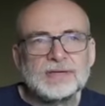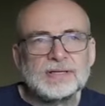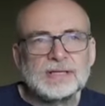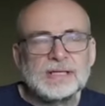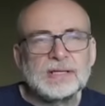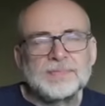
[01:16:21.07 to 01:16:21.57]

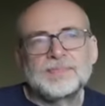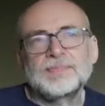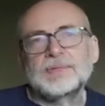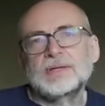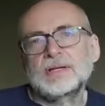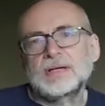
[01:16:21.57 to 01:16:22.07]
that
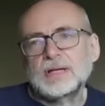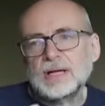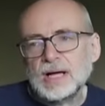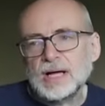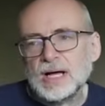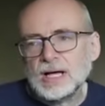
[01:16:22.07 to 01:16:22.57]

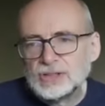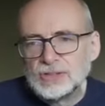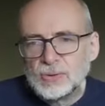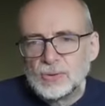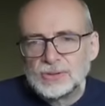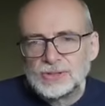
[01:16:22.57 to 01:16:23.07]
a
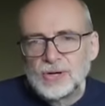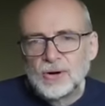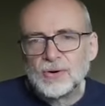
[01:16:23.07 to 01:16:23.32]
source